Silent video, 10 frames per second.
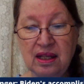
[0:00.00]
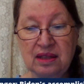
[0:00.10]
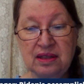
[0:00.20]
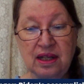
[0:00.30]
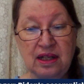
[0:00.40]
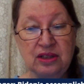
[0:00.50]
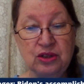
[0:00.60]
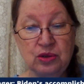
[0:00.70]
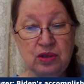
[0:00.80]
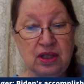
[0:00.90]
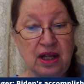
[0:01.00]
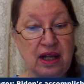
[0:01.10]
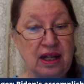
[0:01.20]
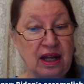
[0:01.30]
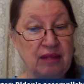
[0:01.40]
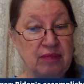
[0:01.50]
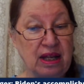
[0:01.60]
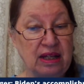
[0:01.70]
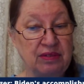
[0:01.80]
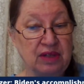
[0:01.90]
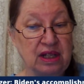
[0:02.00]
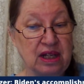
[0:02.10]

Tiny Jewel, I'm not even going